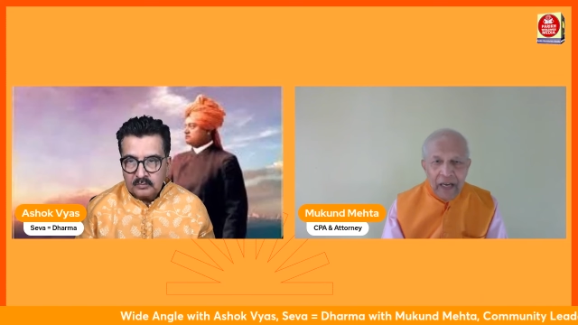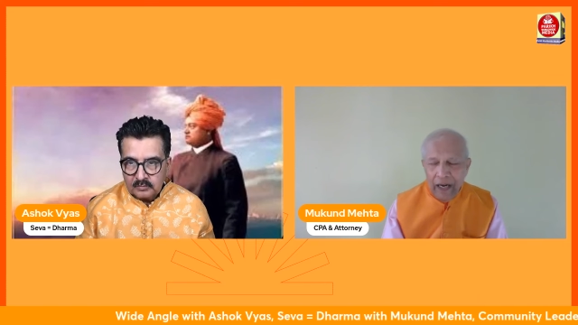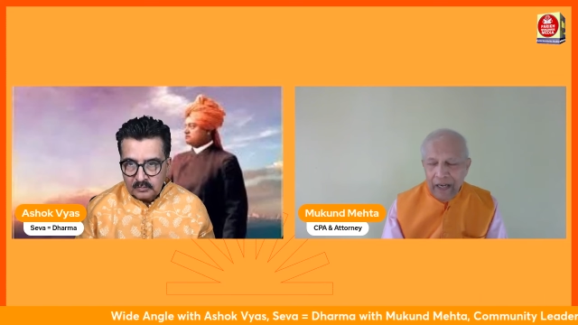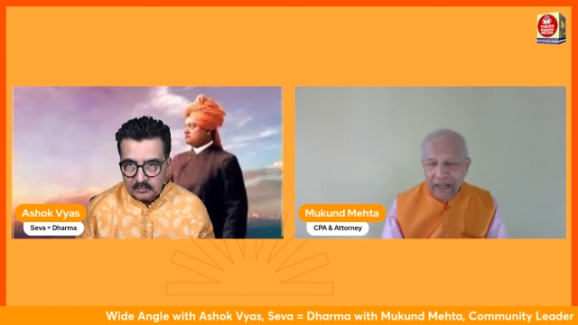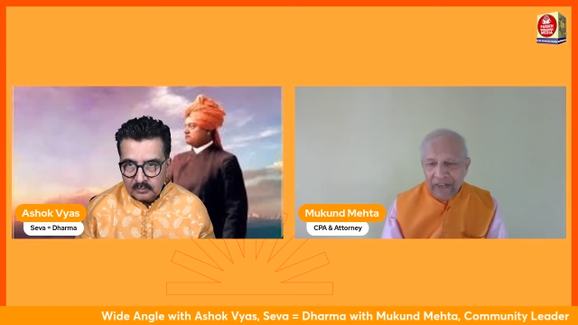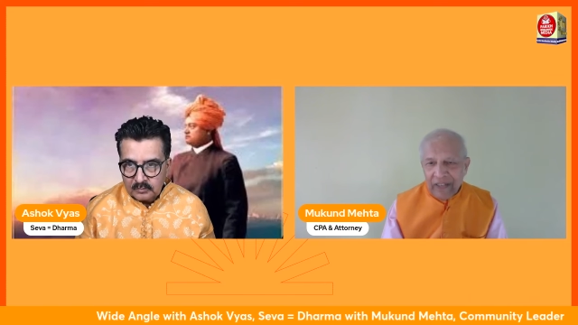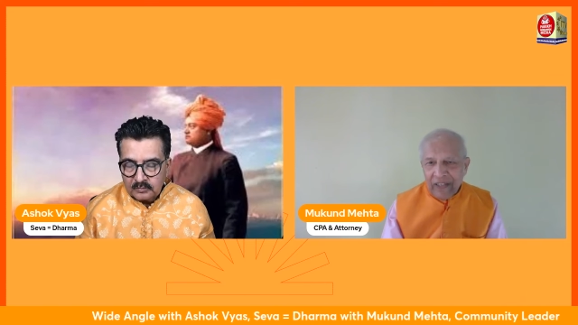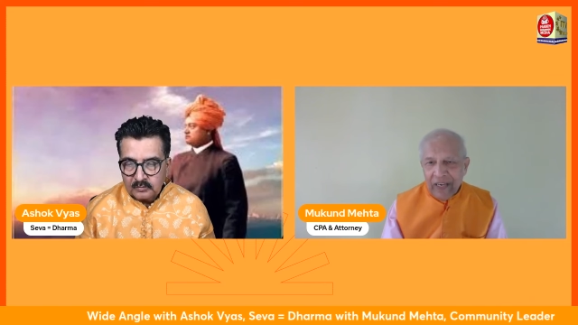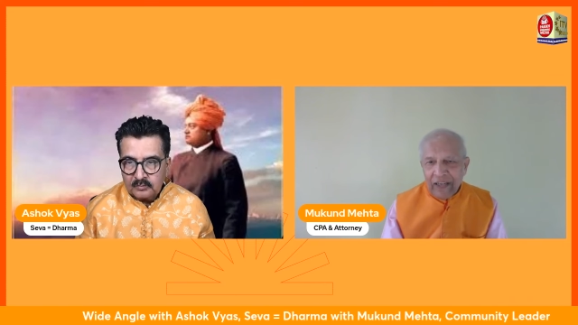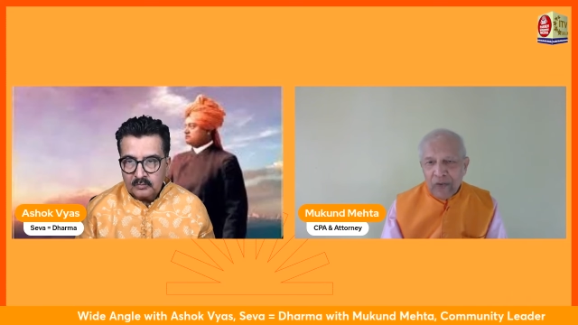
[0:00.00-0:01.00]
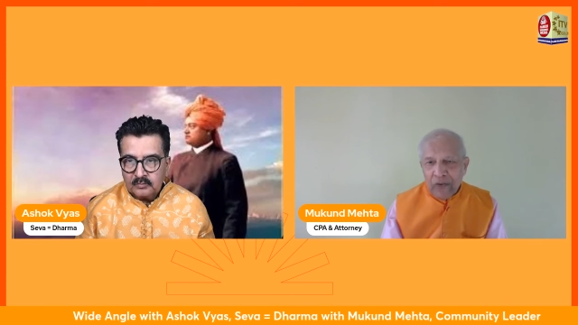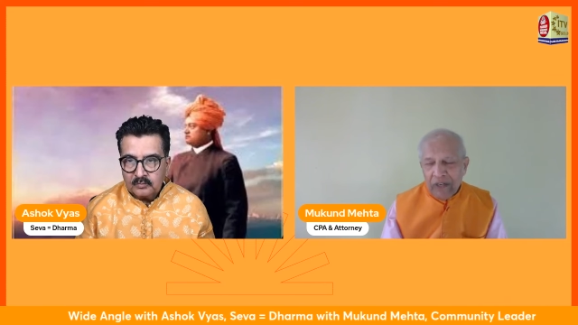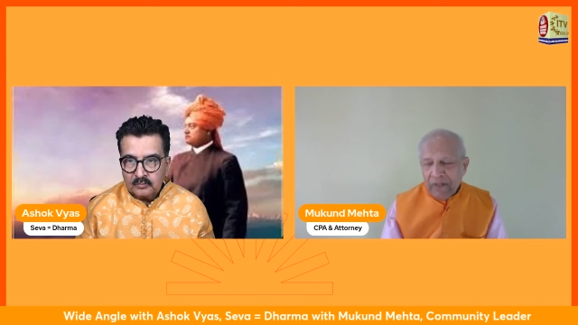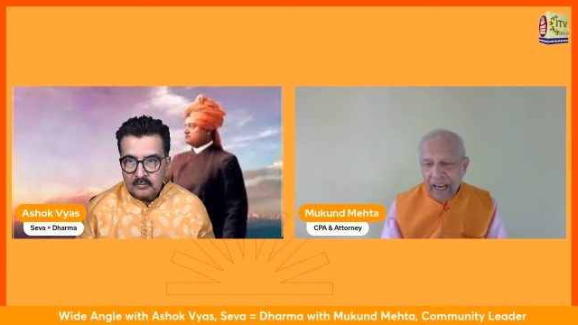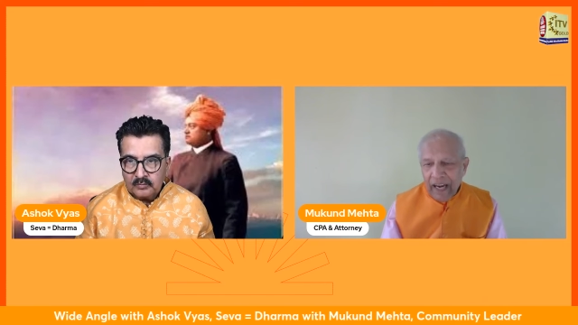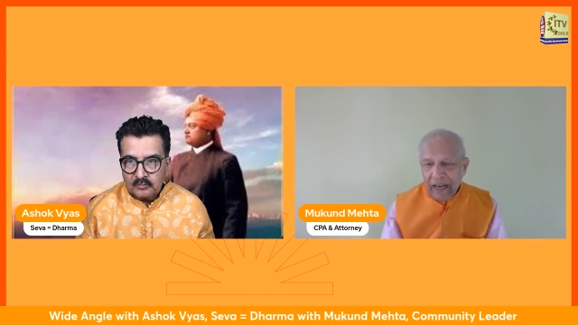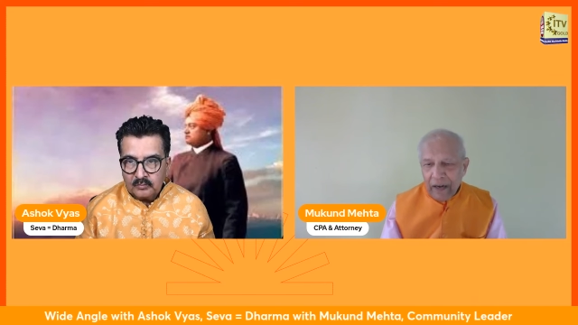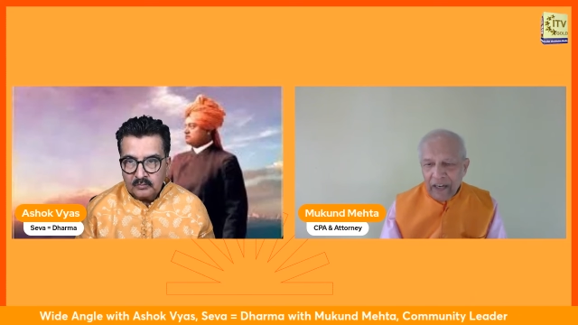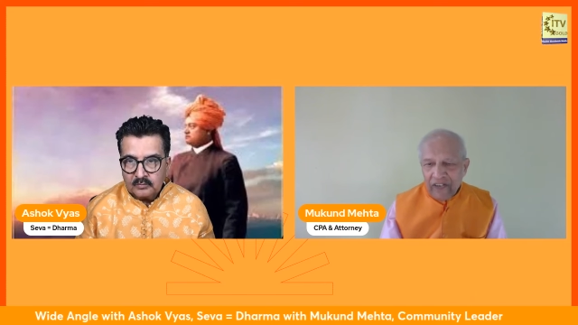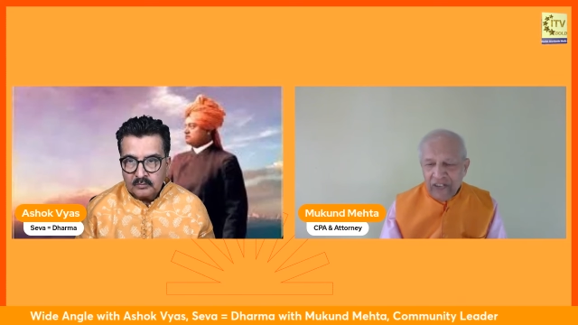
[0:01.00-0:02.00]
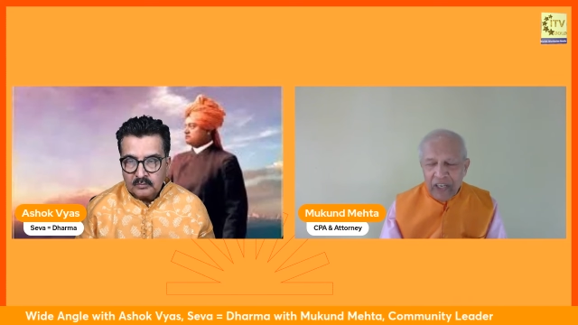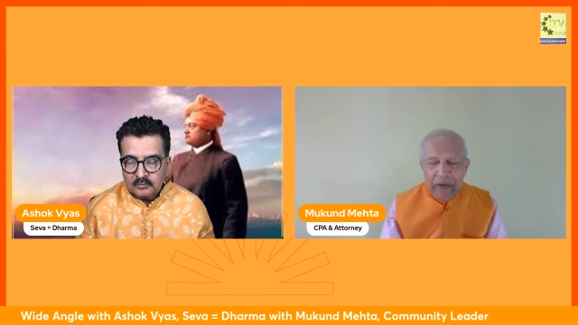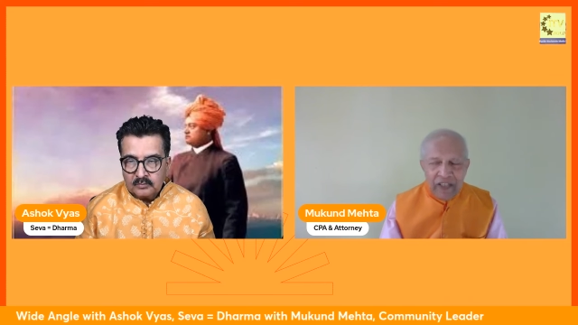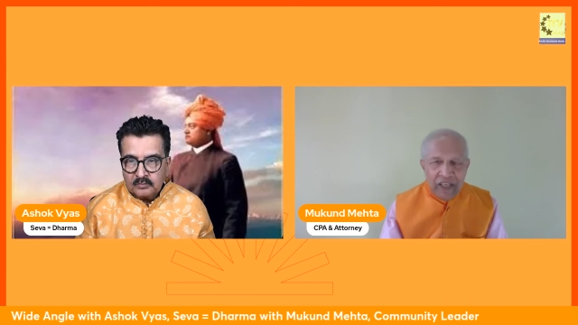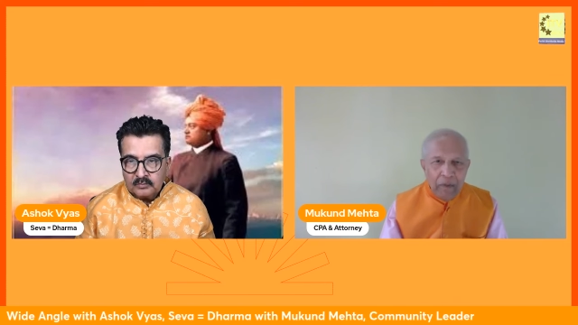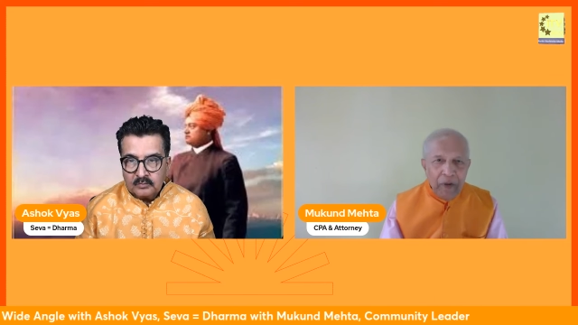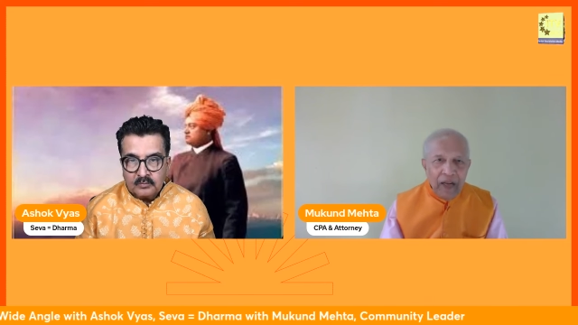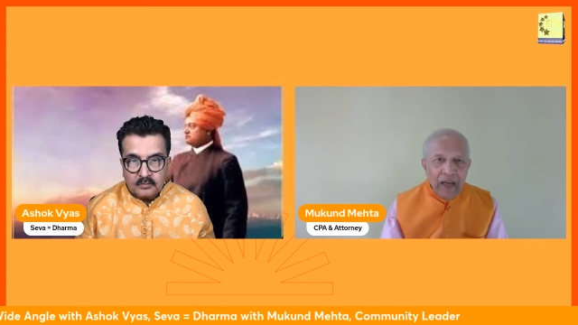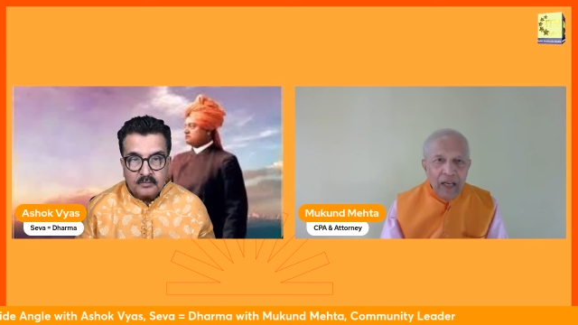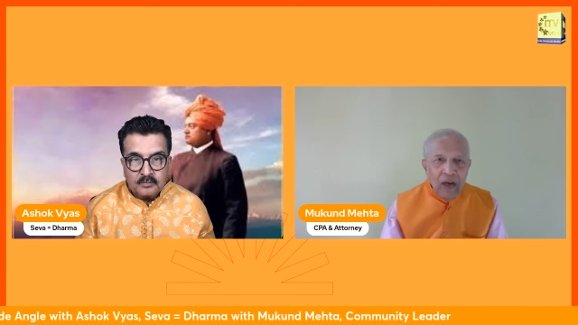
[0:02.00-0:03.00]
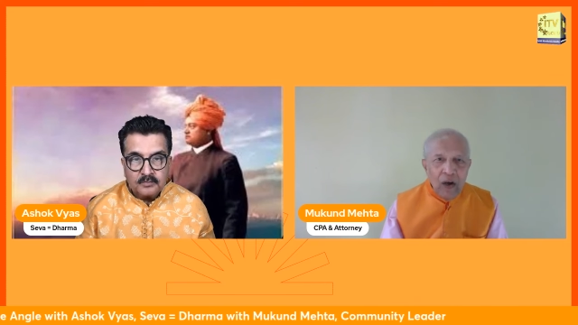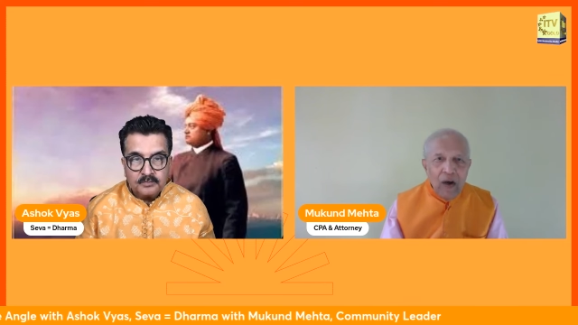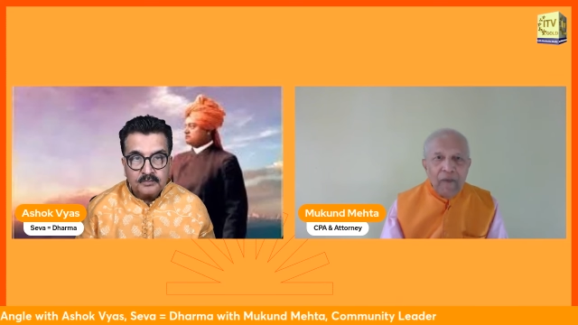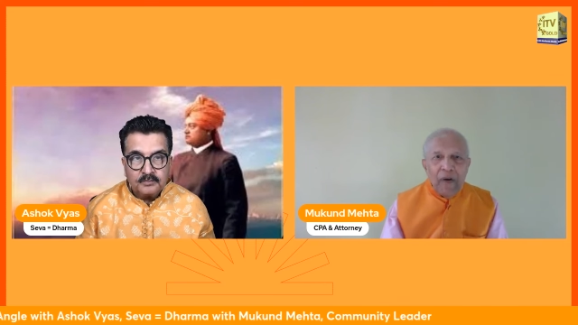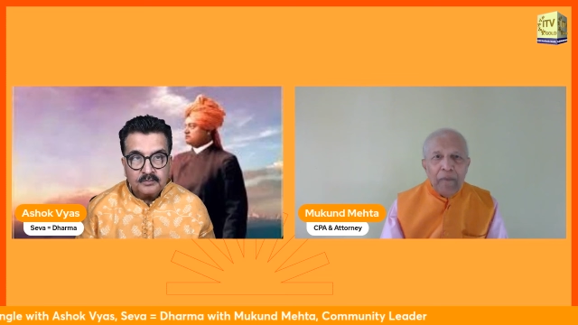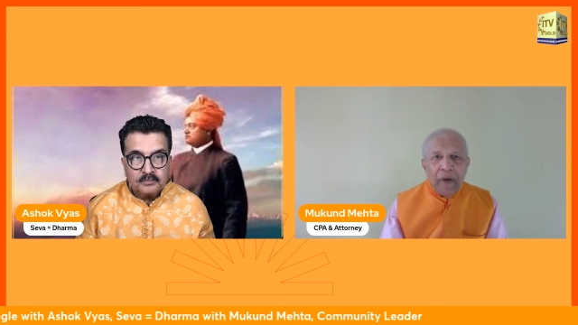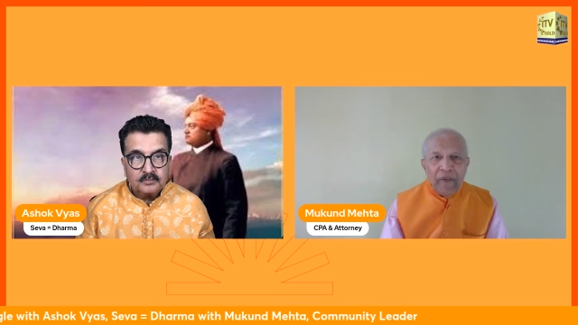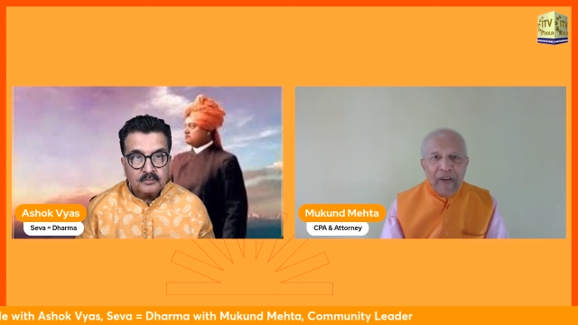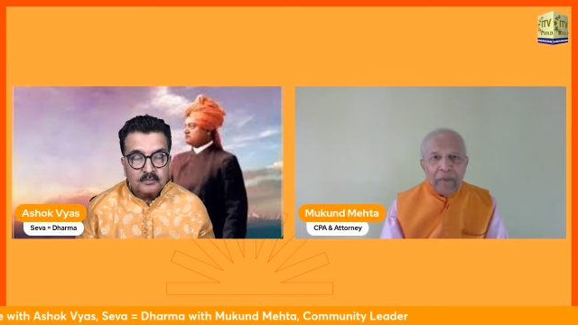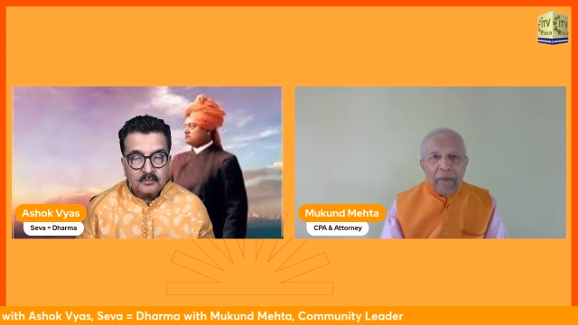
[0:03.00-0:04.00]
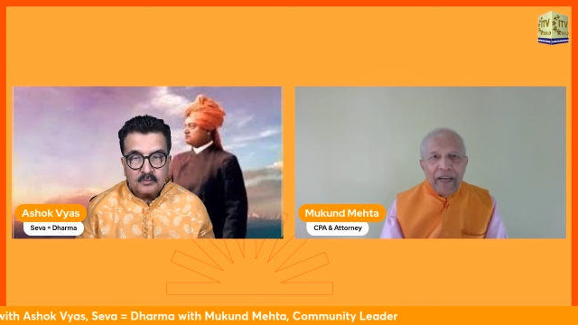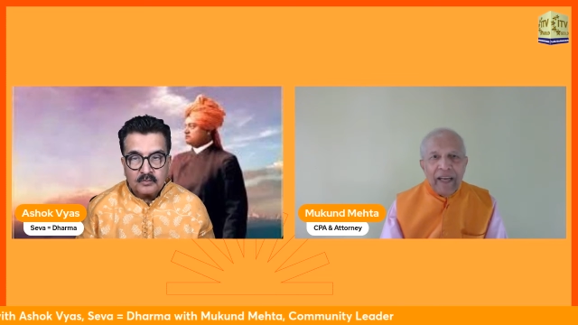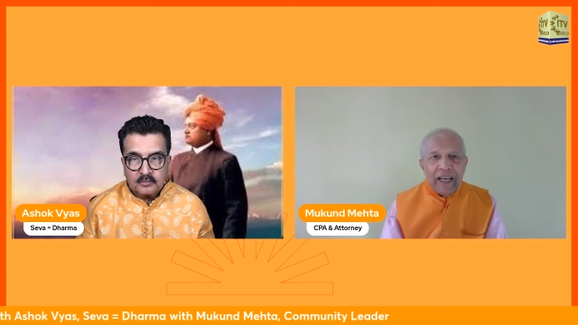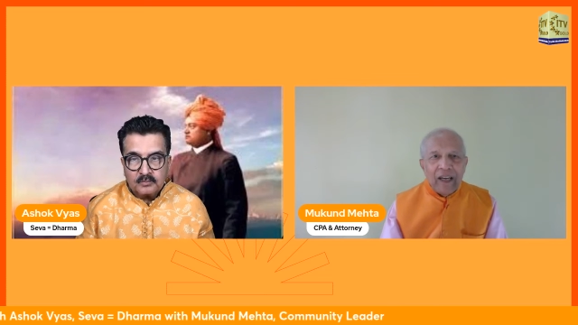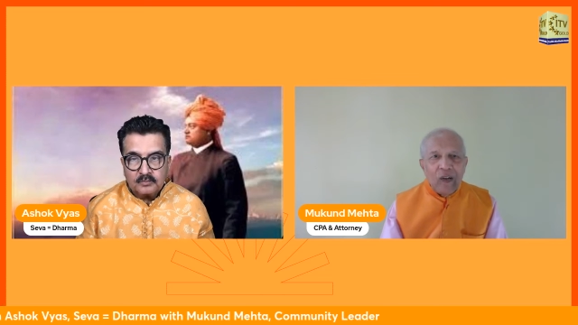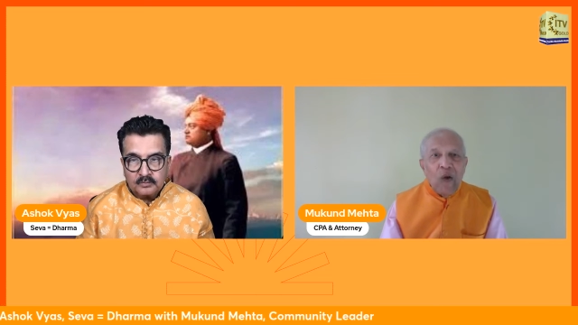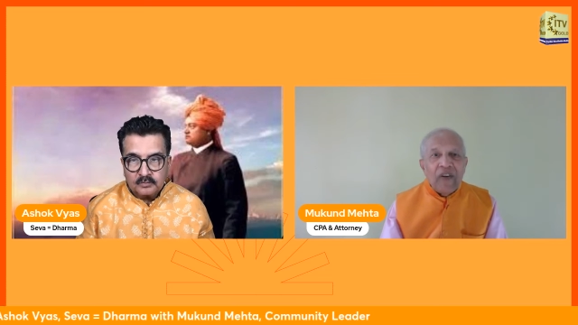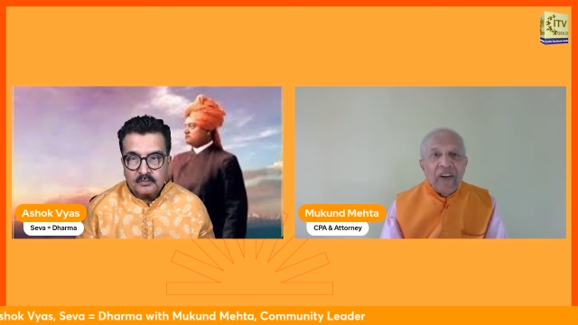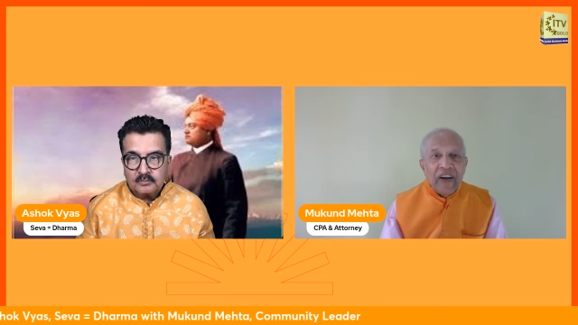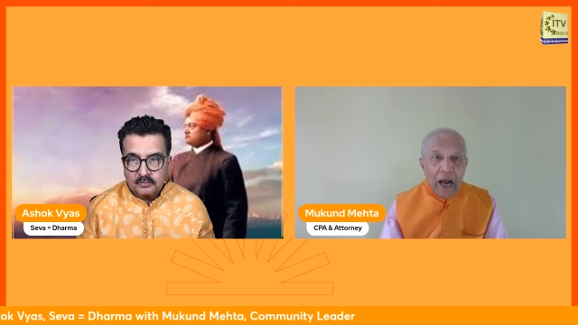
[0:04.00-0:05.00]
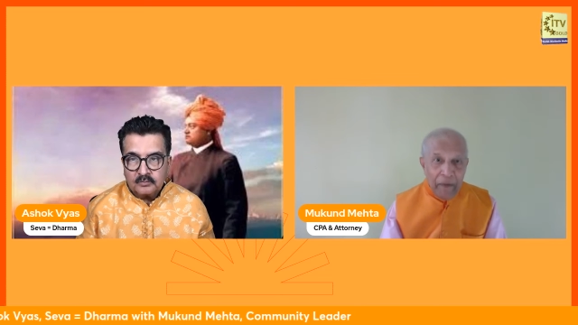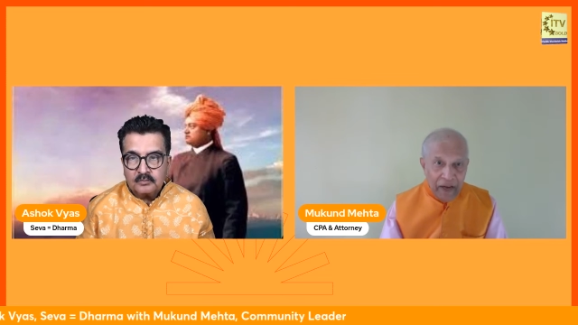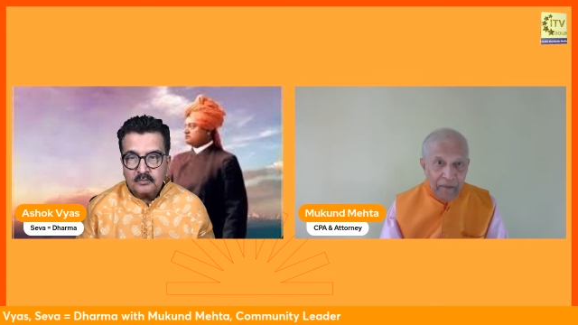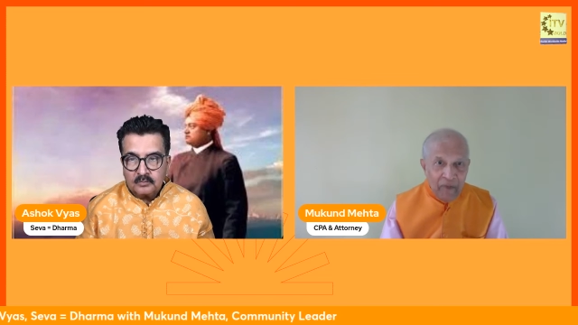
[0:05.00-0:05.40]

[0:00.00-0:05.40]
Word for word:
Speaker 1: and just like to give the extreme example of a perfect man like Lord Rama.